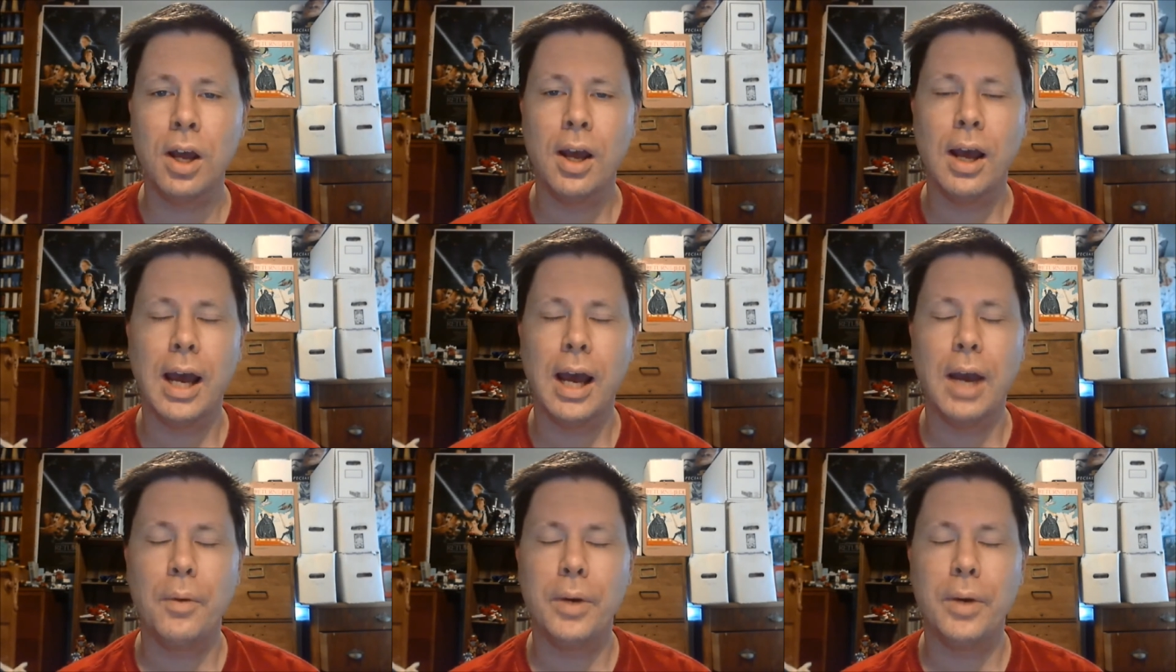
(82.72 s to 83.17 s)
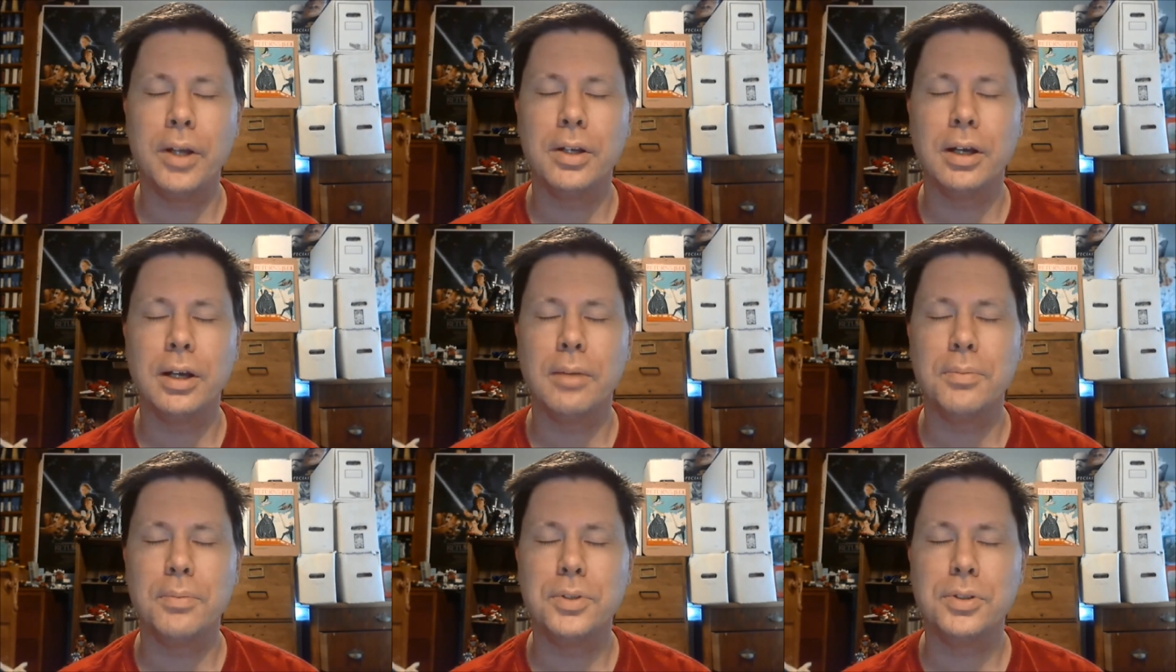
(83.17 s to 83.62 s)
I went
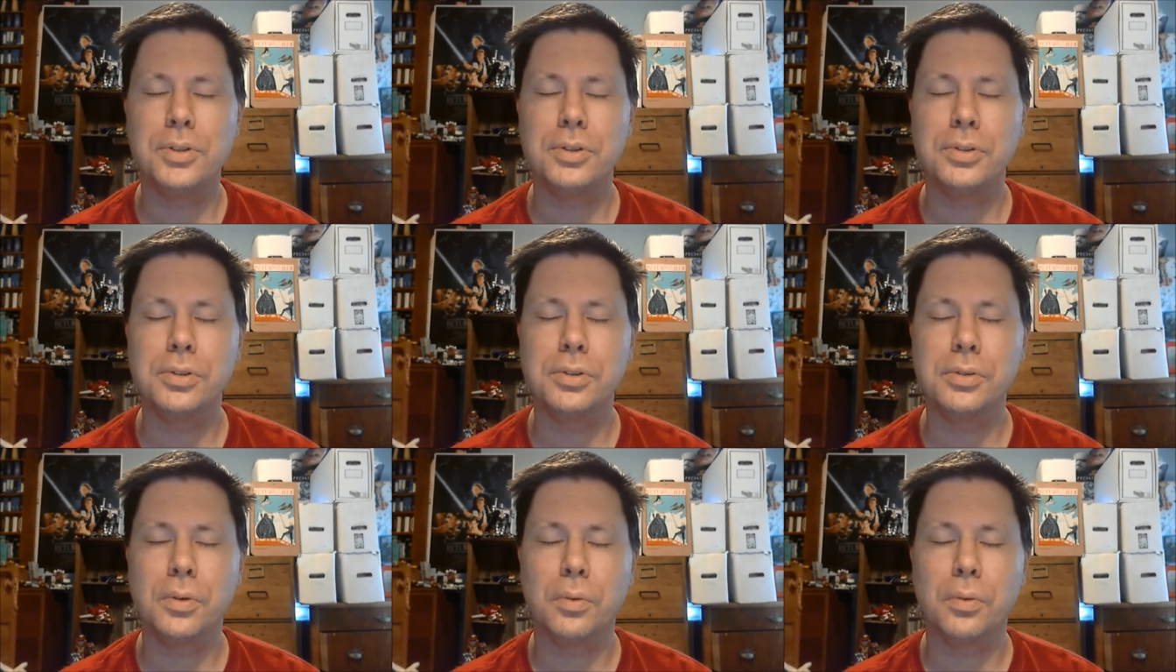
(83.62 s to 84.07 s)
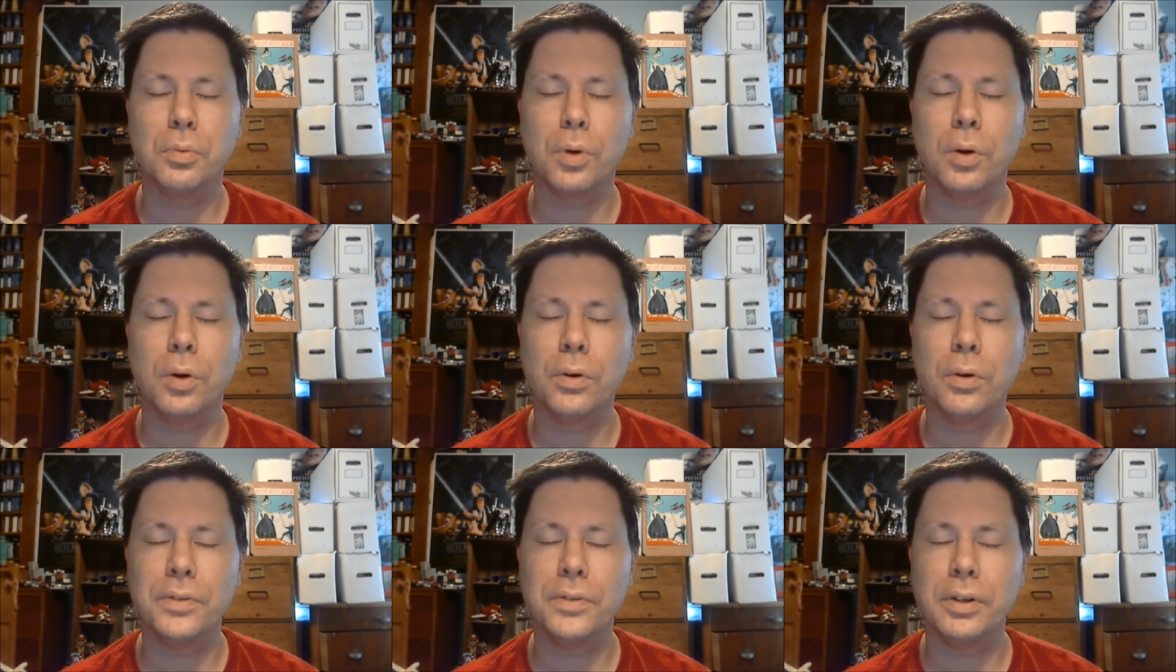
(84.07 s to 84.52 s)
up to
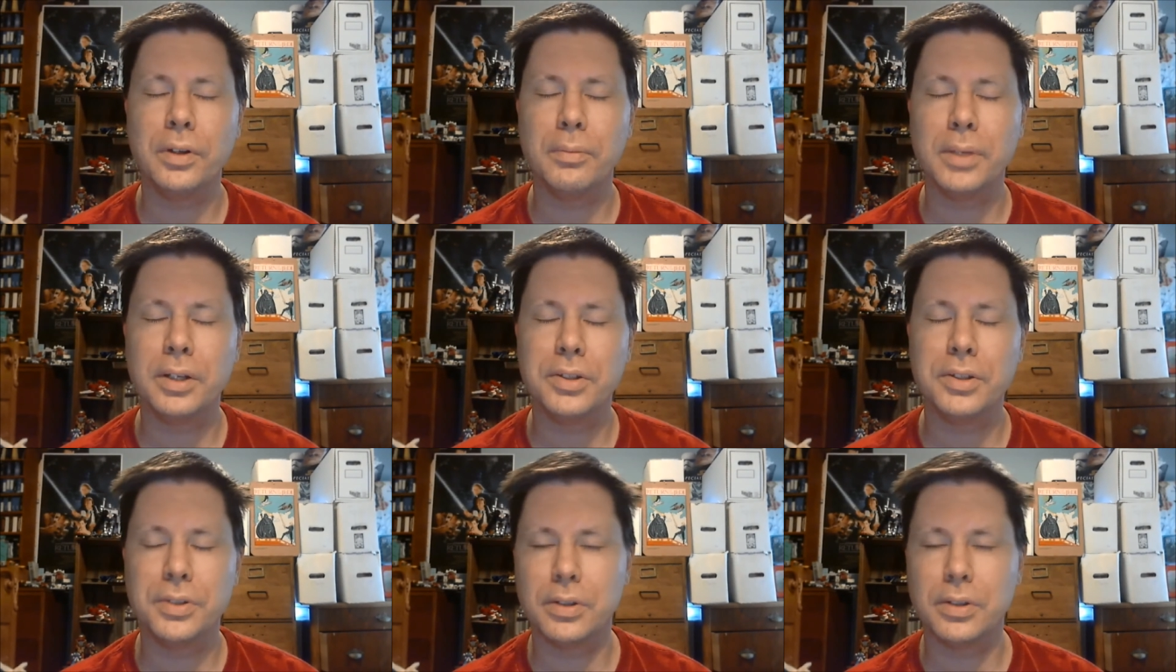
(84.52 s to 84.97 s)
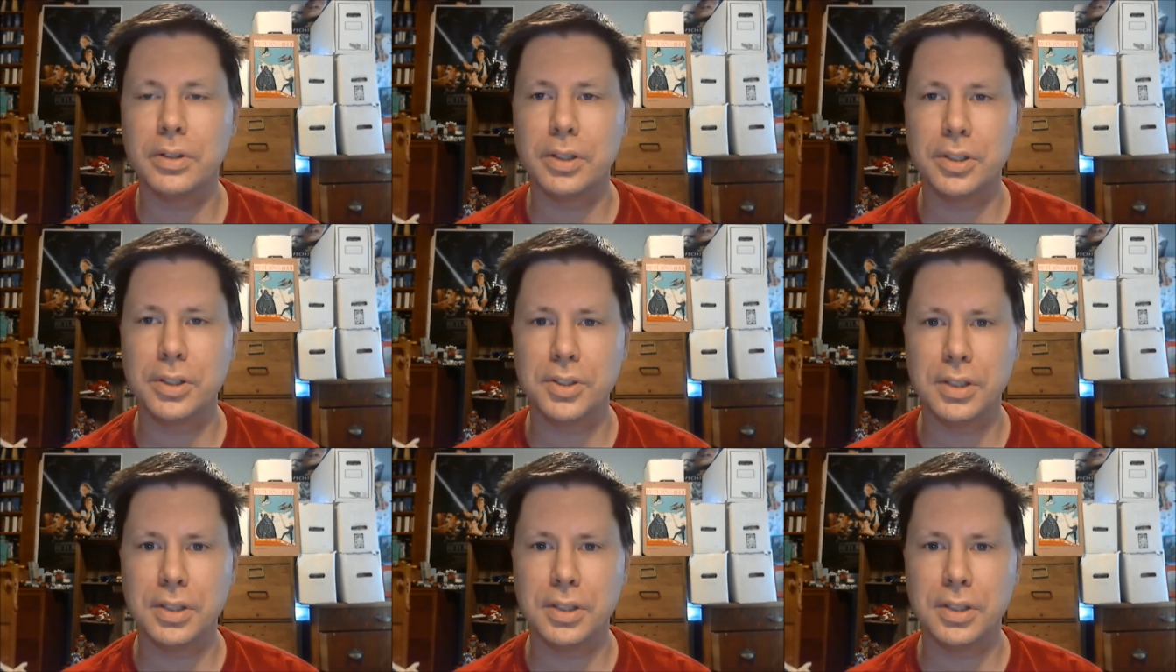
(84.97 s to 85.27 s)
Roseville, Minnesota.